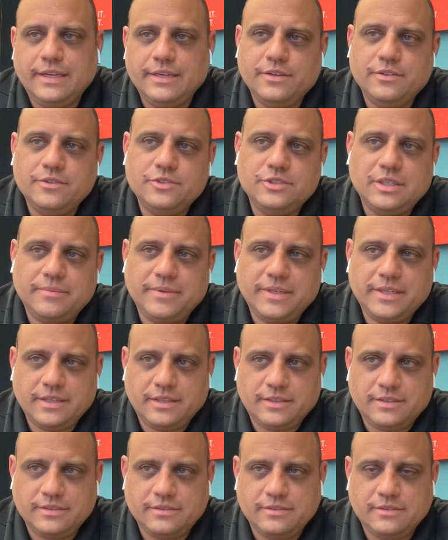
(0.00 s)
I know Jamie
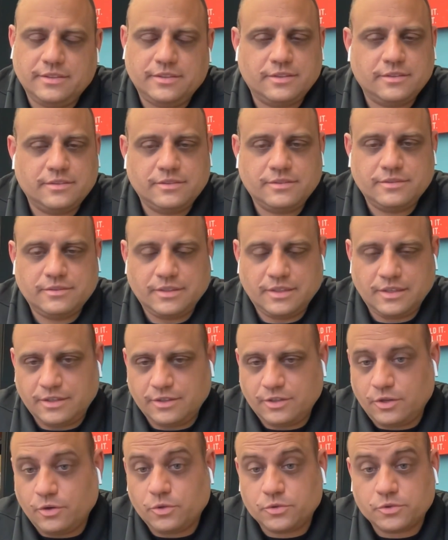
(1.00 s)
Coulter,
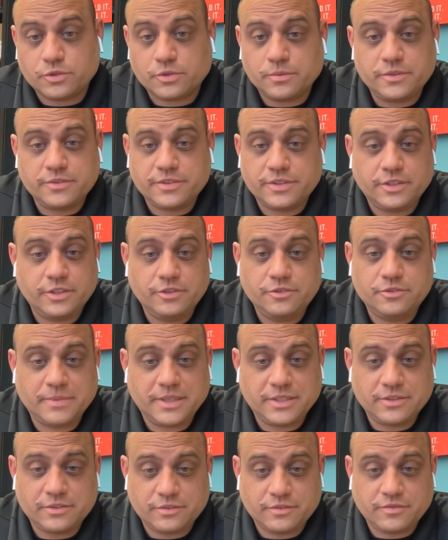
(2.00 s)
uh, Coulter was a huge
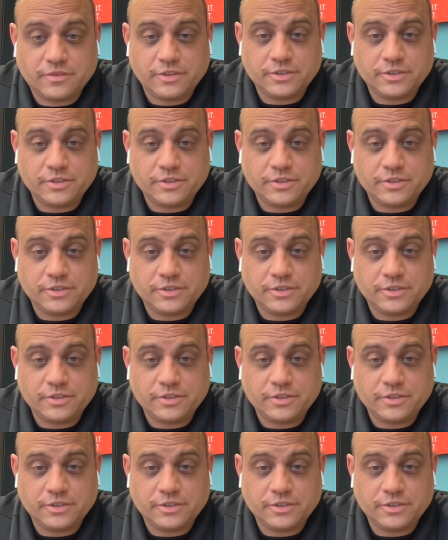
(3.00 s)
mentor